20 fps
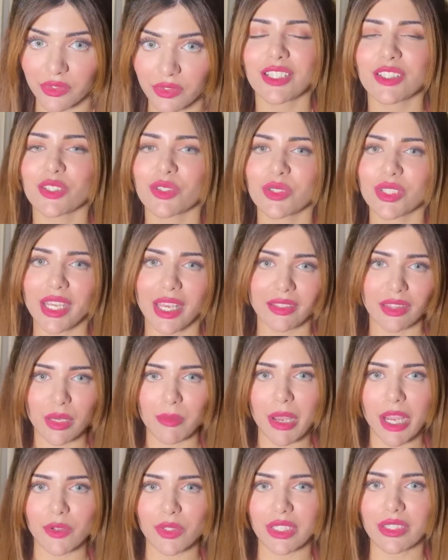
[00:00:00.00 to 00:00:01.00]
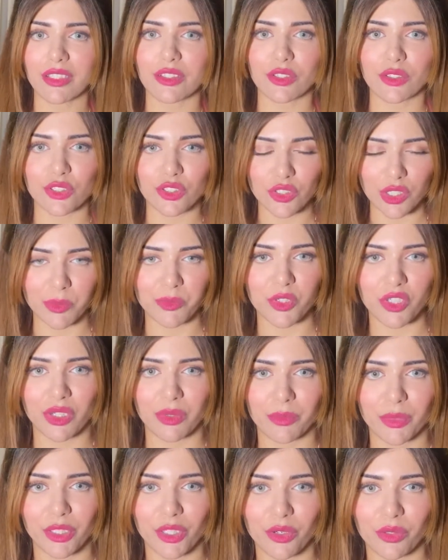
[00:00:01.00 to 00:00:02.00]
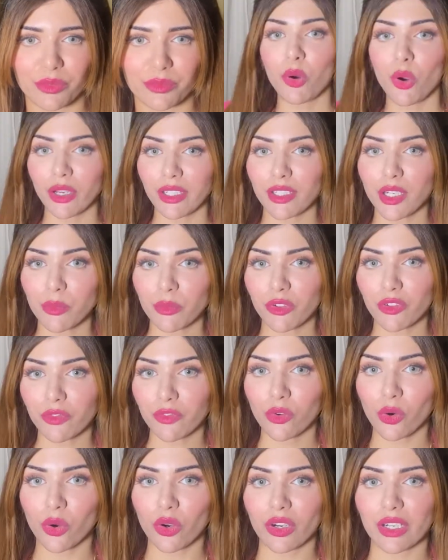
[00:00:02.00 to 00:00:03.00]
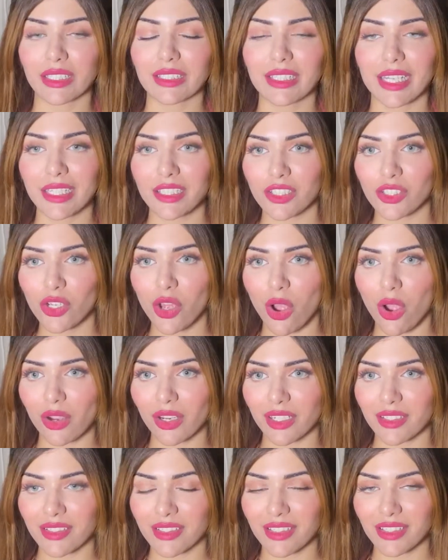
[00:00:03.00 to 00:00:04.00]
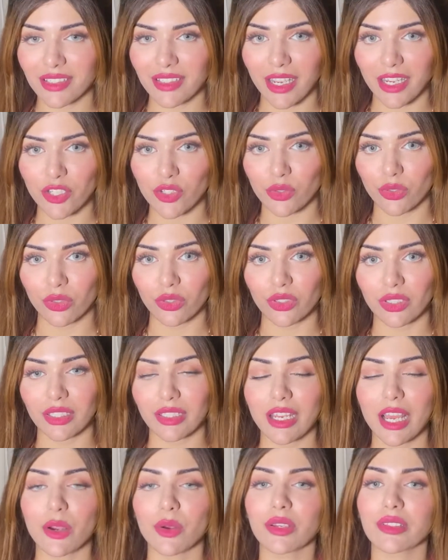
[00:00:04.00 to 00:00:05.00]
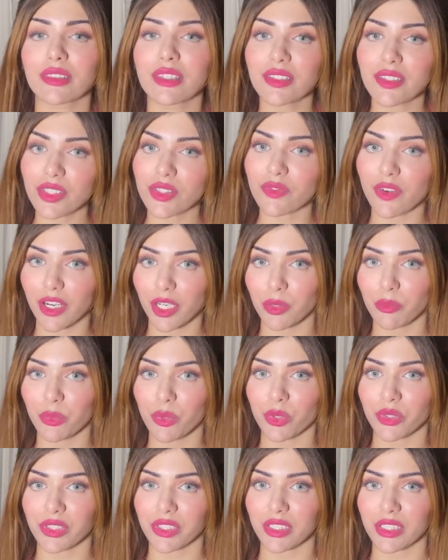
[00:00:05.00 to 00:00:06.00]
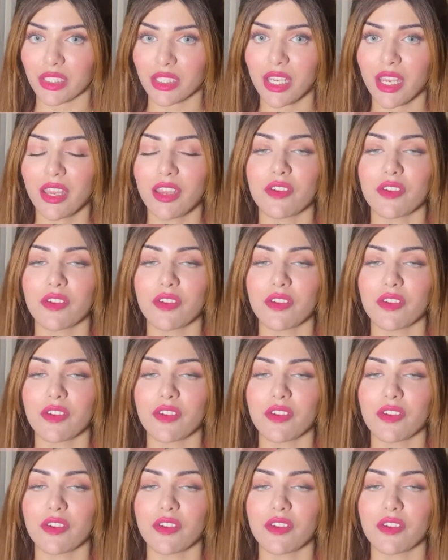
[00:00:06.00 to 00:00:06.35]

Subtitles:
So check them out in the description below. Point number 4, let's talk schedule. Now, this is very important.